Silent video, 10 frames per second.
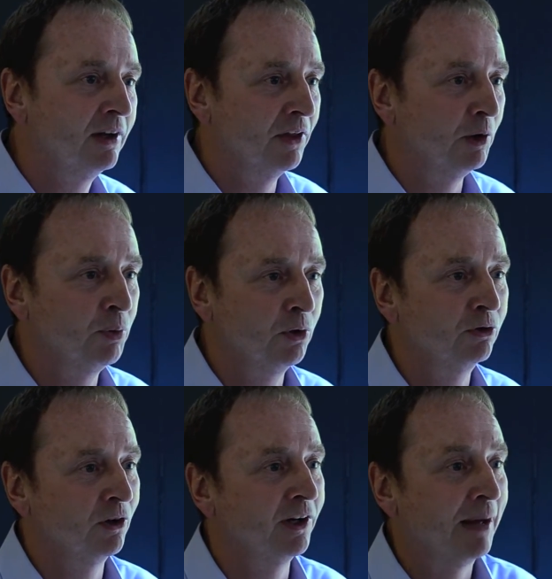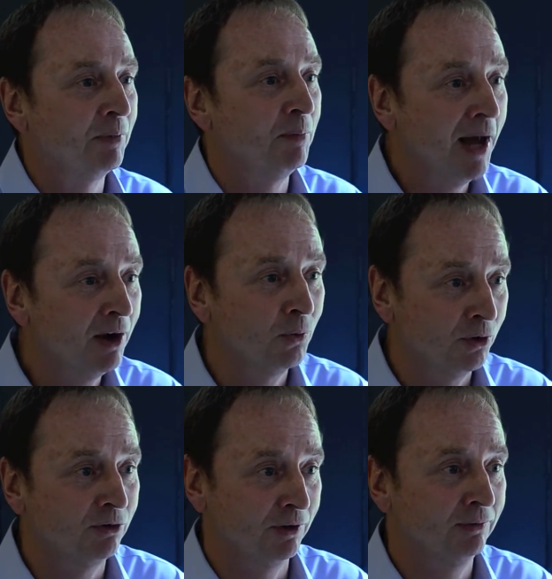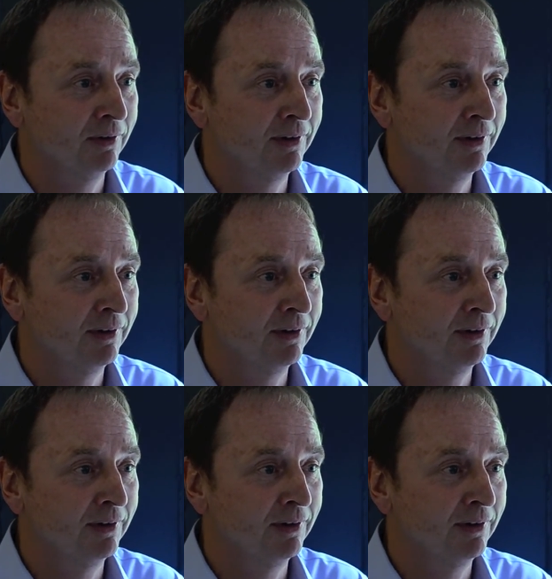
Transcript: that a person on an Apple Mac would do